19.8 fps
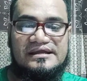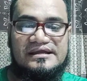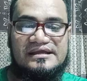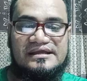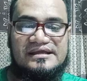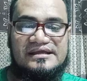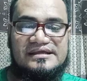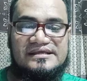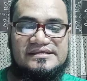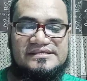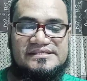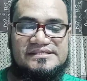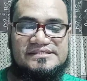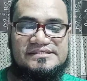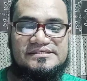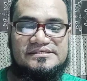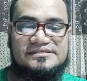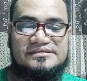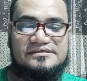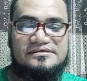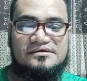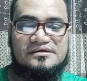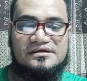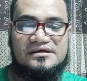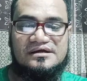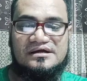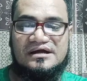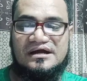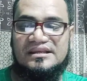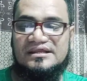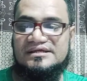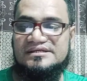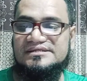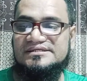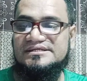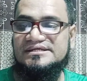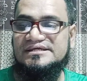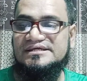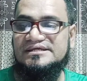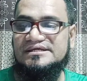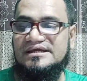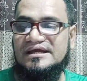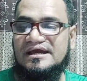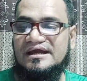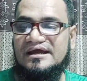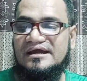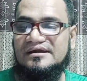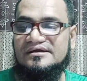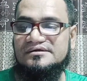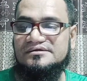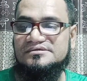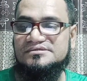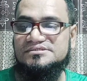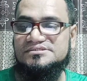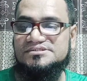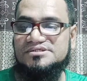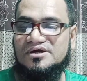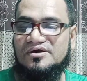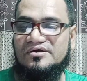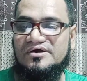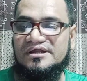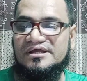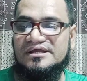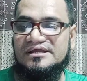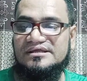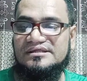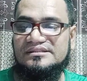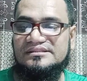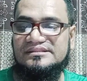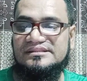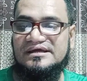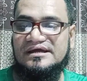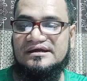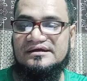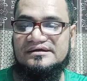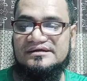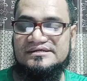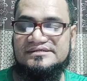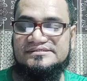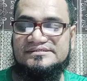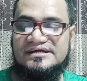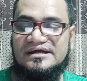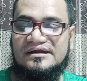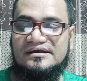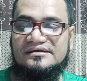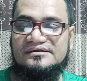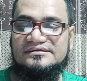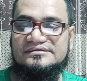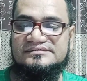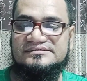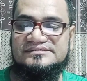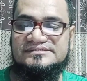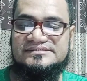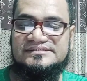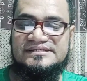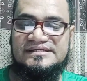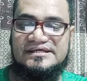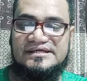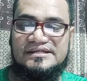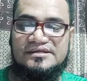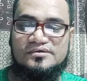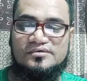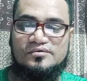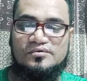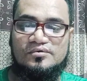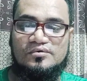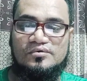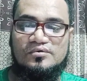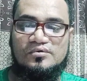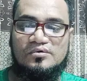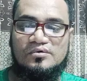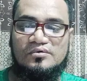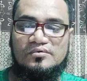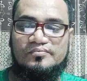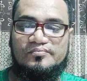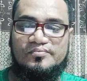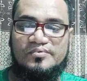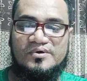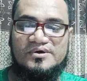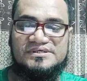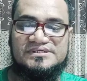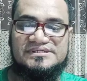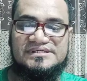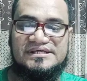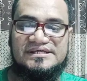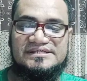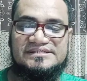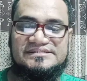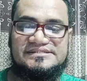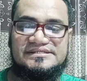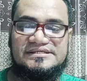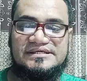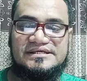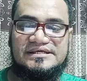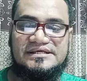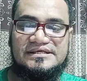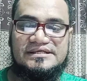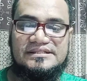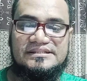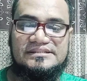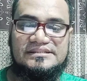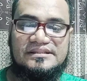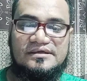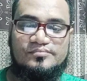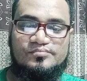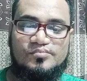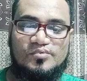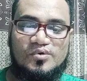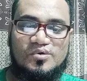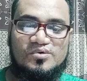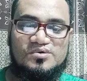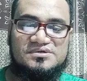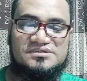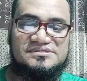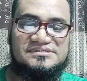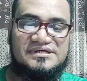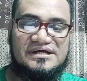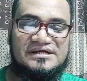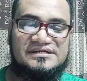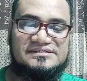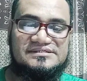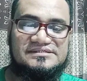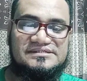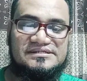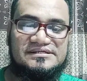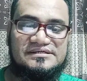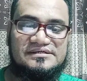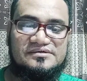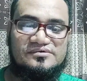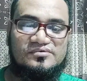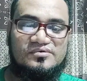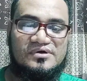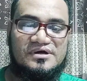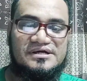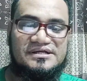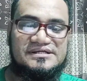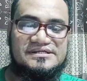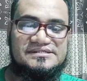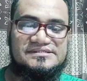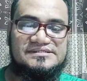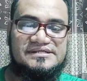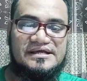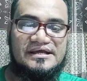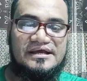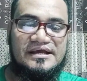is collecting and storing their results in Google process the most search queries